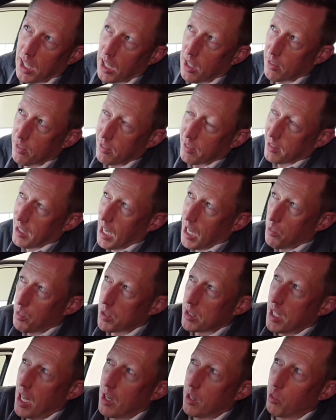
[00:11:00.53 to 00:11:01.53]
kind of tape
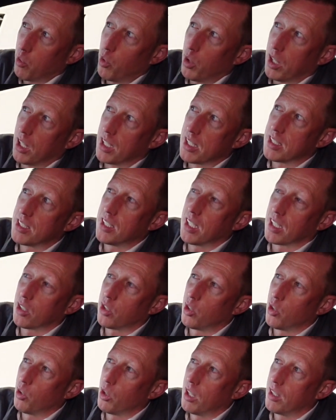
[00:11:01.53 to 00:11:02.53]
is not really going to stick
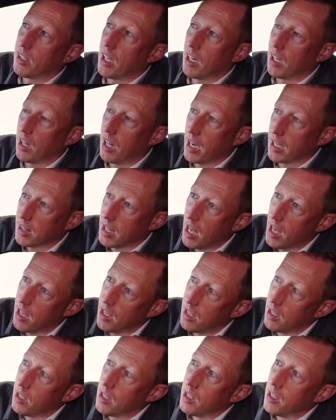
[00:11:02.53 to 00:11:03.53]
to an antenna like that.
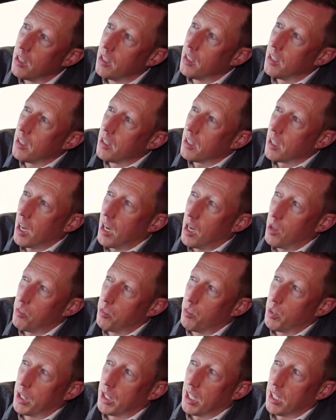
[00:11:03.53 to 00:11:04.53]

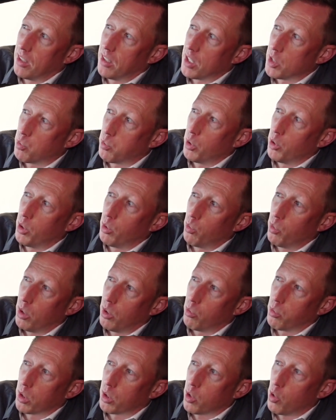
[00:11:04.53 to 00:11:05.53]
But again, this unit
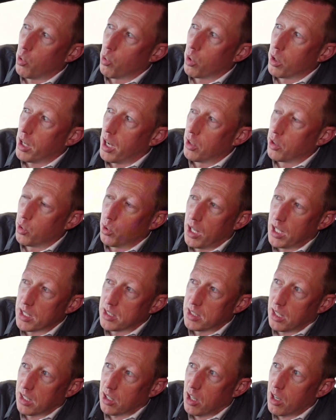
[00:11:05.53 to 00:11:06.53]
will record onto an
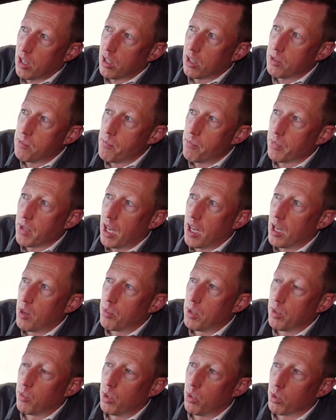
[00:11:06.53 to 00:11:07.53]
SD card.
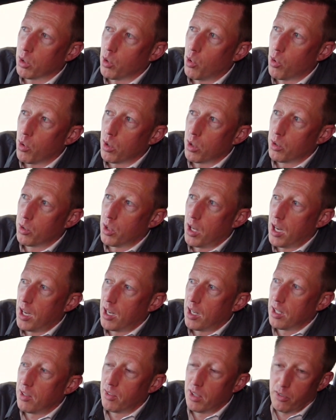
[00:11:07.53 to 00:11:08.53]
It will record
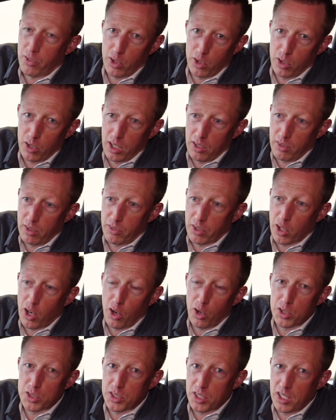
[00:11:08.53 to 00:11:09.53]
even if the
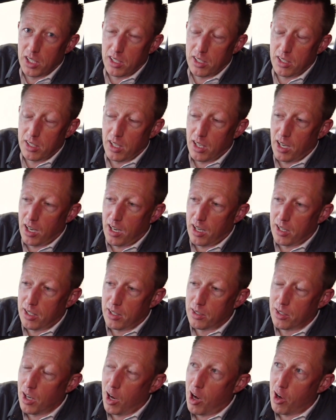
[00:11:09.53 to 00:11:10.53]
car is in
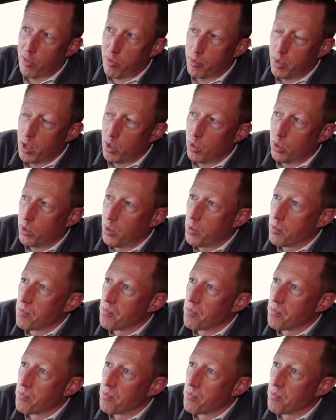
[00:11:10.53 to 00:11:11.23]
off mode.